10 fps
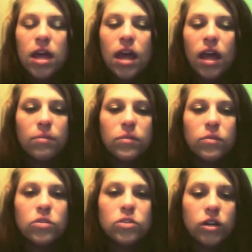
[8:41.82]
and
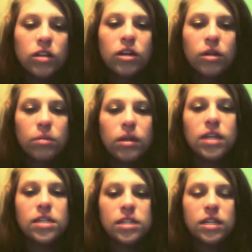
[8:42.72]
took their
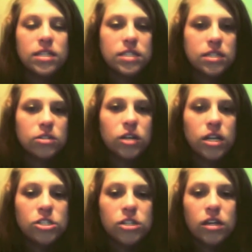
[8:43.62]
opinions in
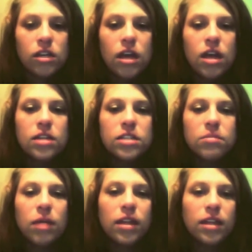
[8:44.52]
consideration
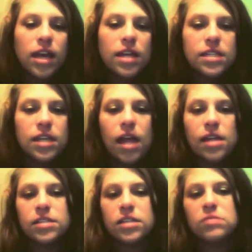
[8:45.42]
to make the case
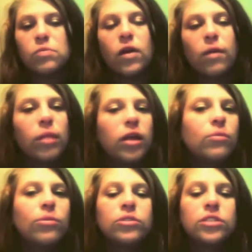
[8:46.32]
analysis more
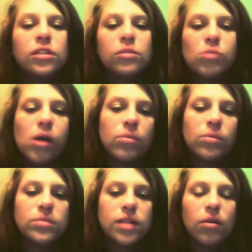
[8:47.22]
applicable to the
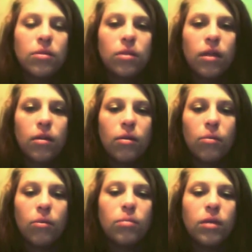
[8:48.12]
problems that they
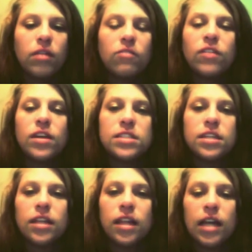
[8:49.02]
were being
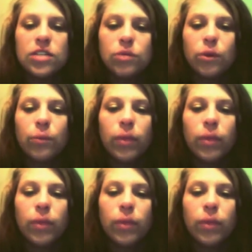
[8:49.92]
faced in the classroom.